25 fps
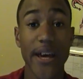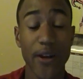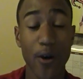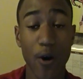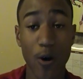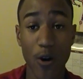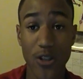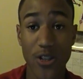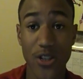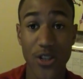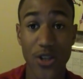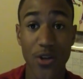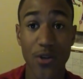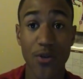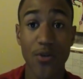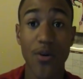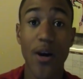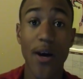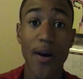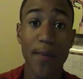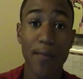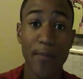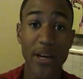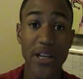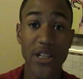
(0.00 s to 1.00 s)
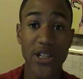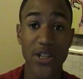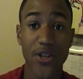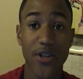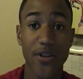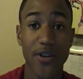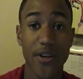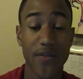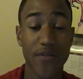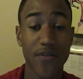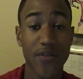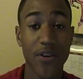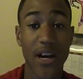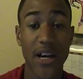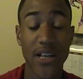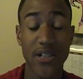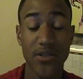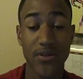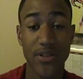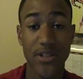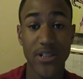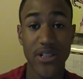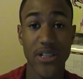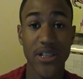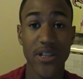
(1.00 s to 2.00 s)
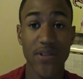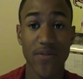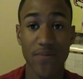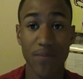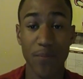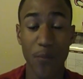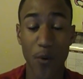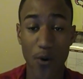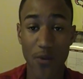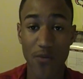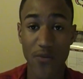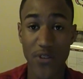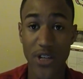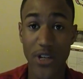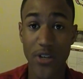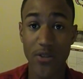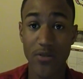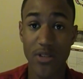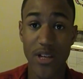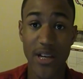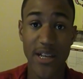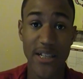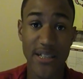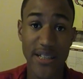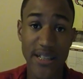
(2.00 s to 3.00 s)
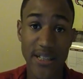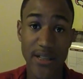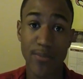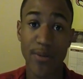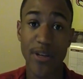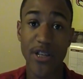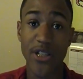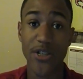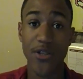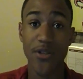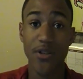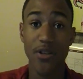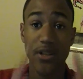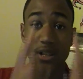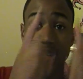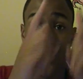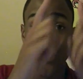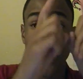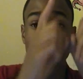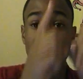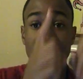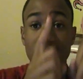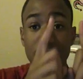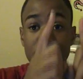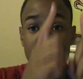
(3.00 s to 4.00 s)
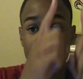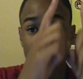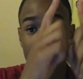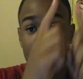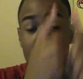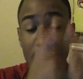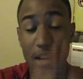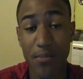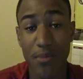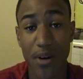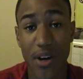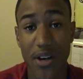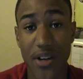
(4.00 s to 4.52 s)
And also, make sure if you guys want to see more videos like this, make sure you click that subscribe